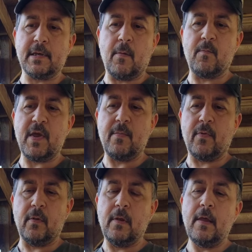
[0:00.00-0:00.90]
Some
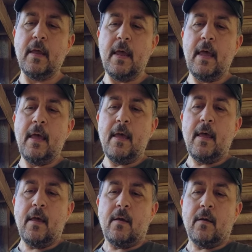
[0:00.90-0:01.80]
people
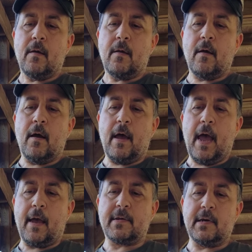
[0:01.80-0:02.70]
uh,
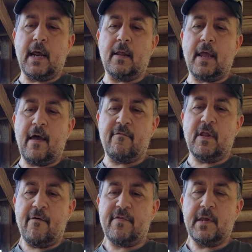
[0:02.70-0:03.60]
accidentally have
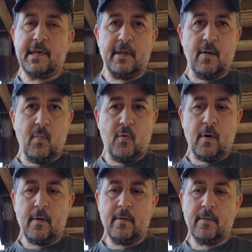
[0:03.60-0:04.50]
left this in the
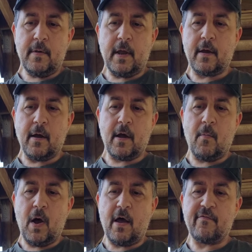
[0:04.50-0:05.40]
bore. It can
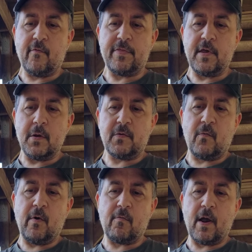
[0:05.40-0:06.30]
come off with use.
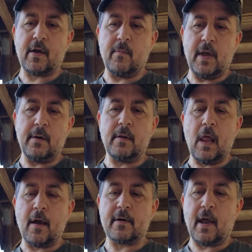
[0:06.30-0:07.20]
We recommend
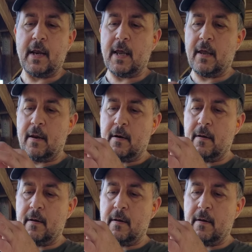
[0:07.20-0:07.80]
Loctiting it.